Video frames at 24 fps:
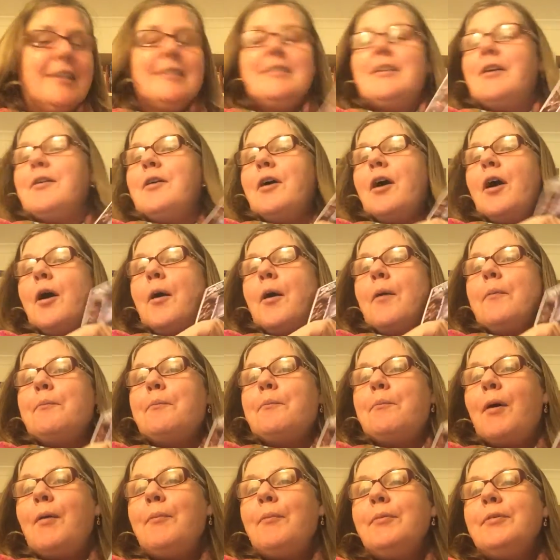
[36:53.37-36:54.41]
So,
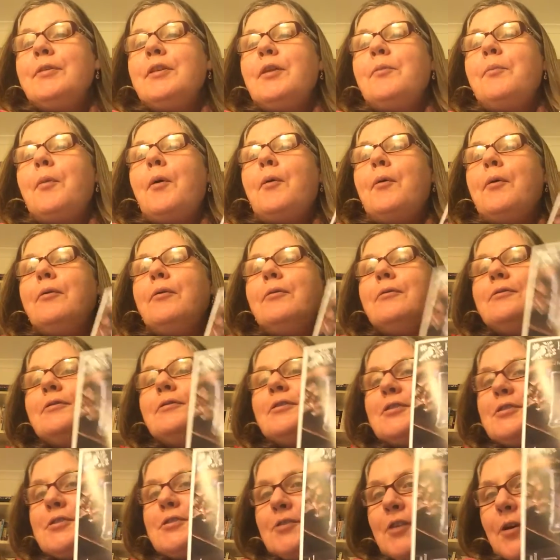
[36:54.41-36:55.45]
abominable
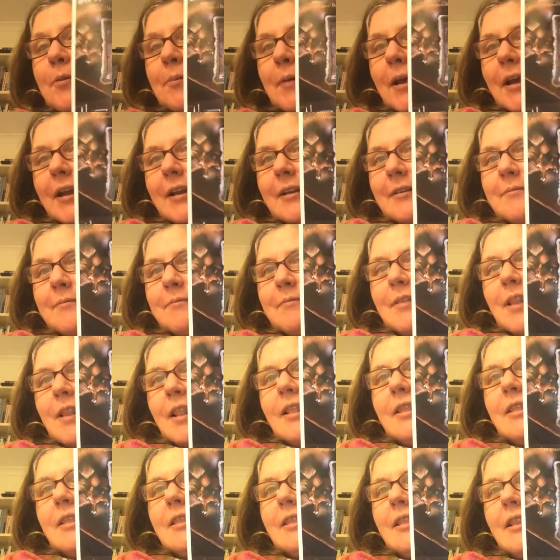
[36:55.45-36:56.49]
snowman.
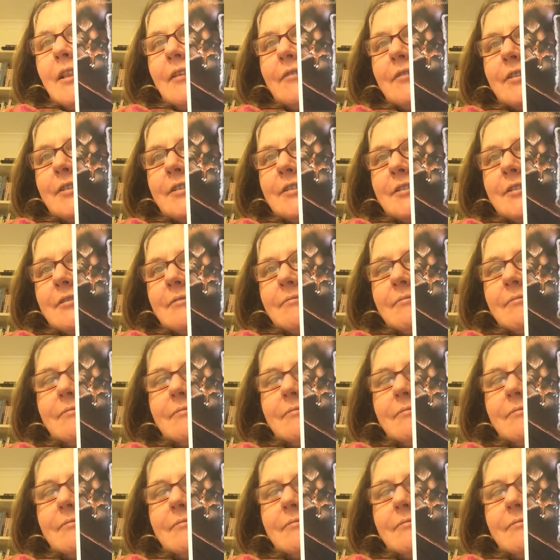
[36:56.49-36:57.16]
Love it.